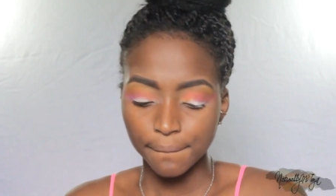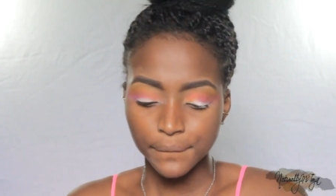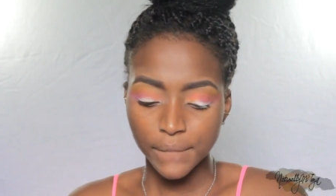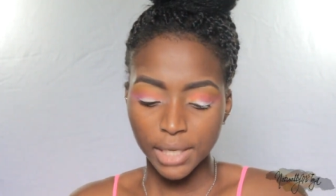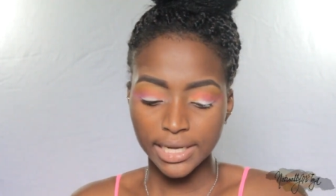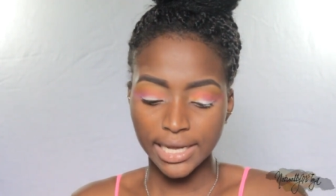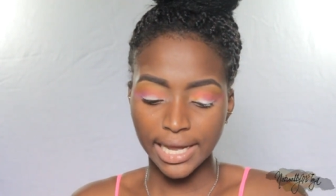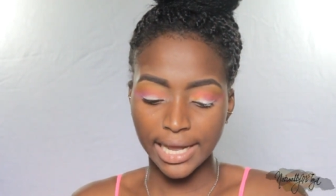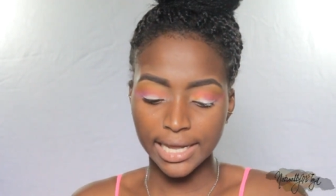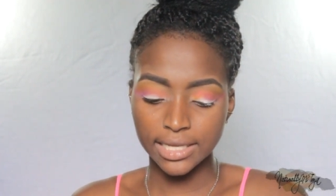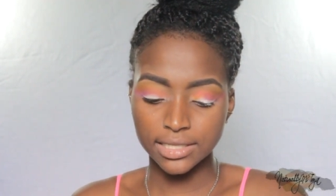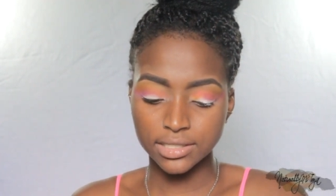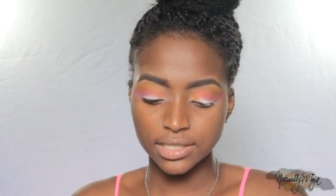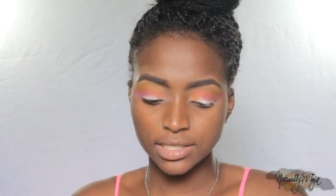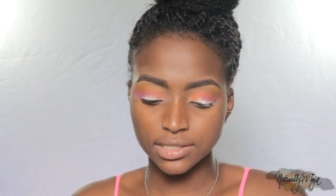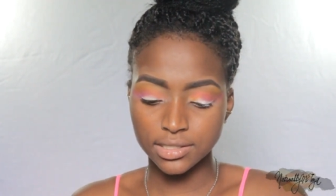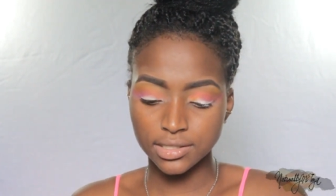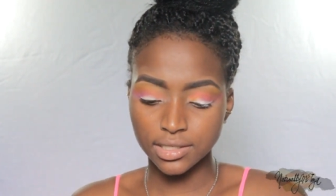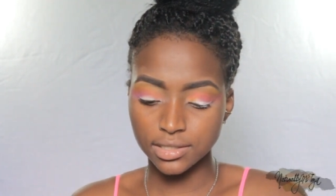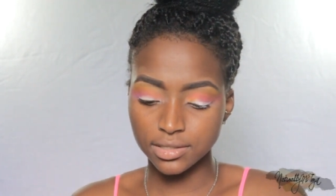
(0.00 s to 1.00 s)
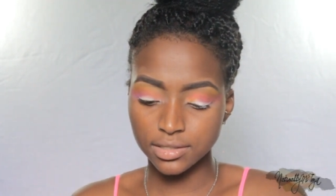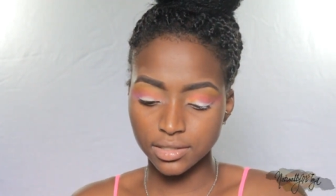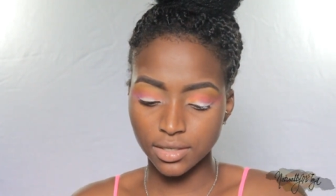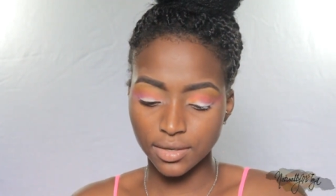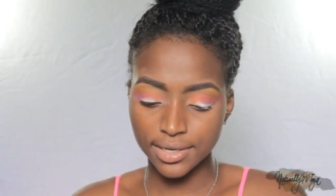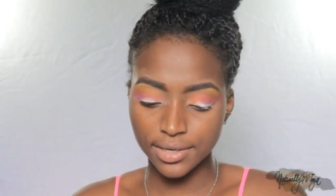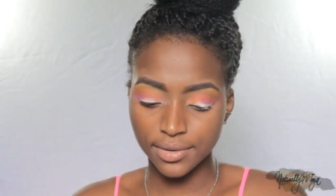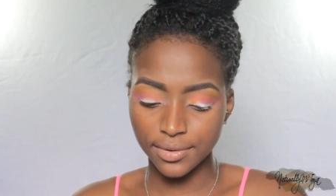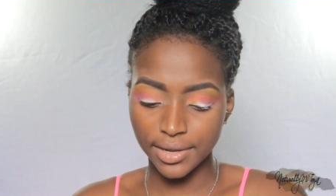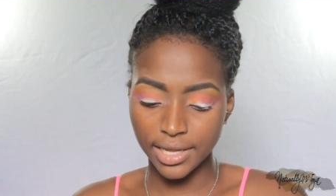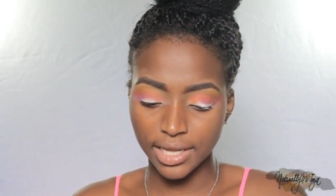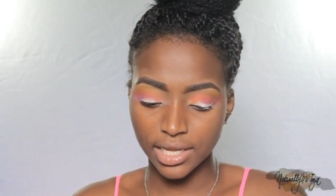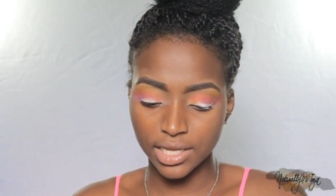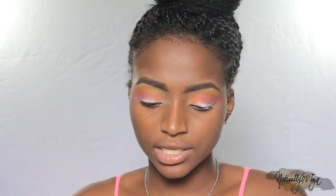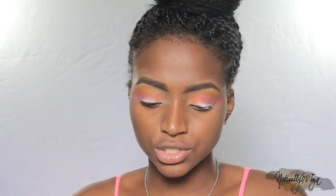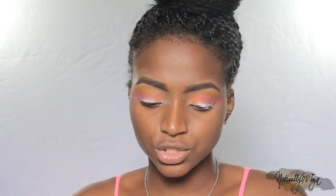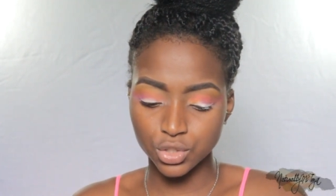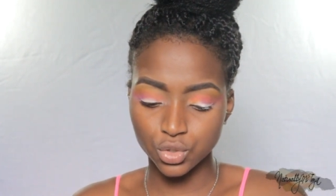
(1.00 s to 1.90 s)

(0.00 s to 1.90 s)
But guys, it's so annoying.